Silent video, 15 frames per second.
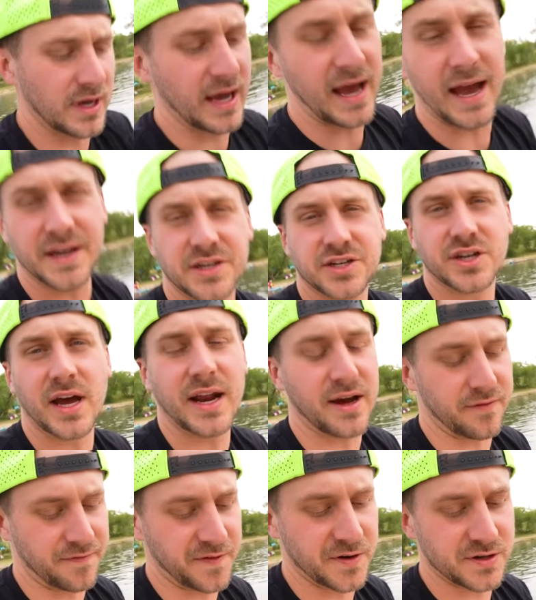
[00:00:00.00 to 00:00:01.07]
Okay, I just got
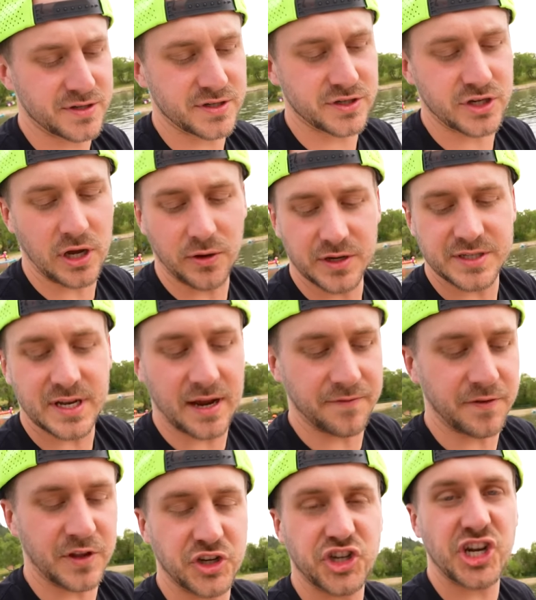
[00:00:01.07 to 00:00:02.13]
out first, so it's time
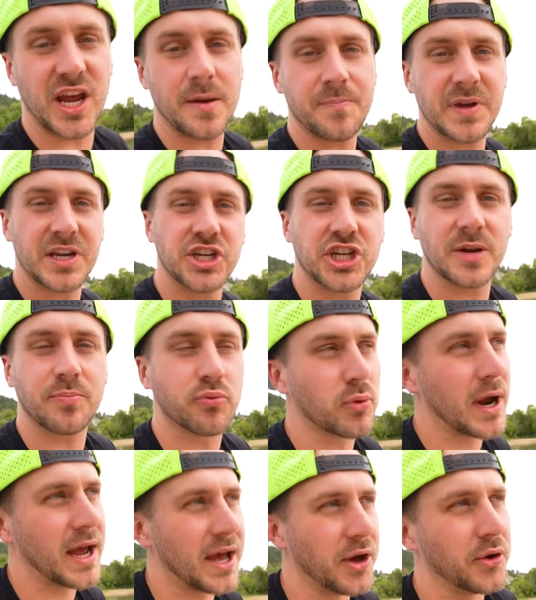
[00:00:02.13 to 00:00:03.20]
for the championship
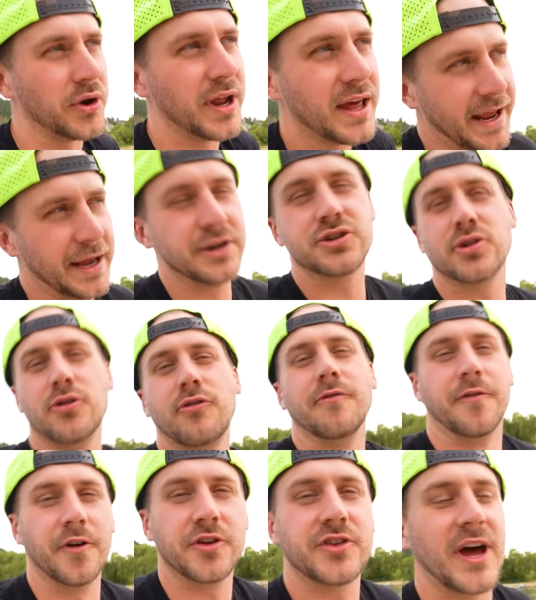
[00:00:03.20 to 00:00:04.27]
round. Andrew
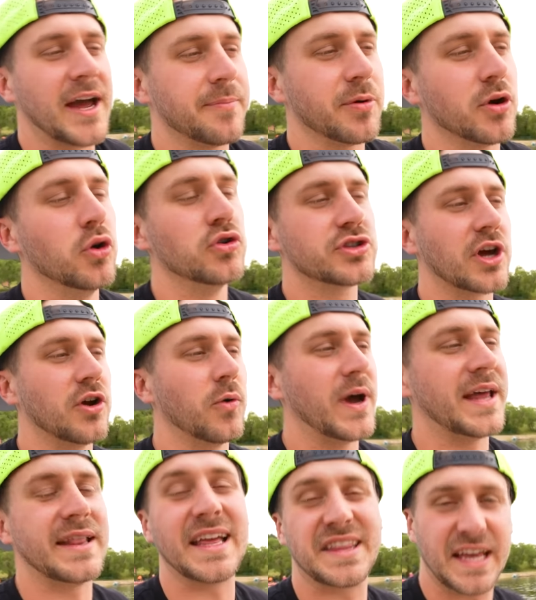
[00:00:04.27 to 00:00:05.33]
versus Hyper. Who's going to
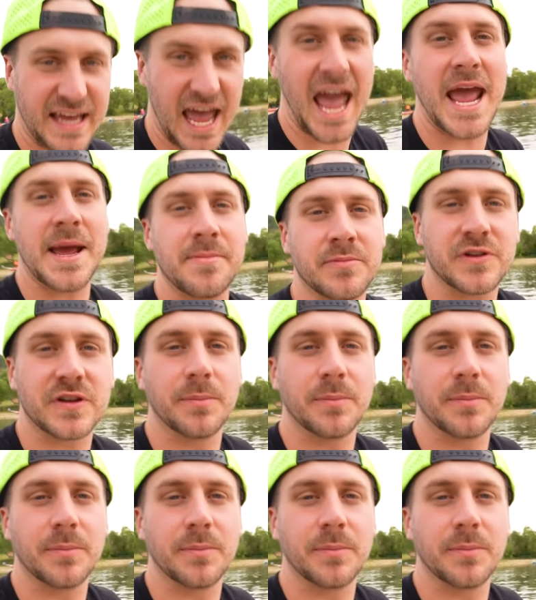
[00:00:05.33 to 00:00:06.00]
win? Let the games